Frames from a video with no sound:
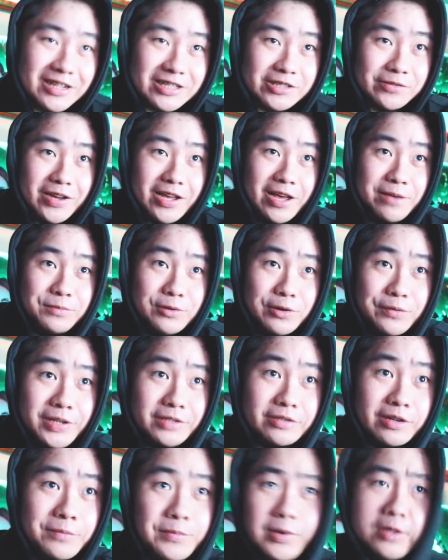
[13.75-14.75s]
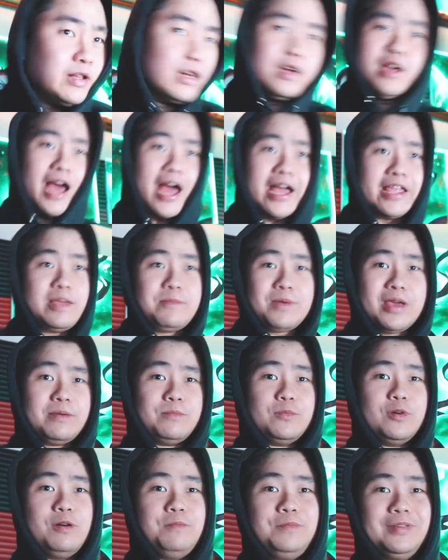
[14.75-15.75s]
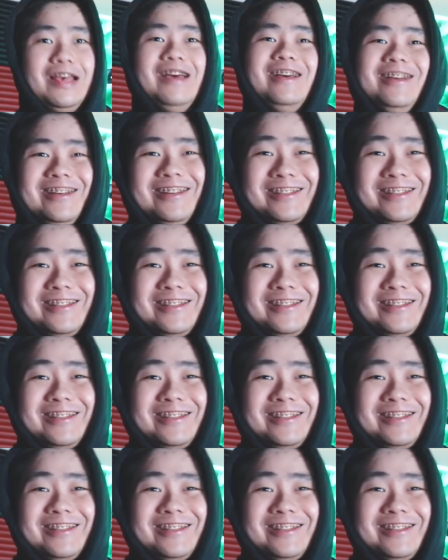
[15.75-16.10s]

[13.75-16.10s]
That's why I'm doing some anime moves.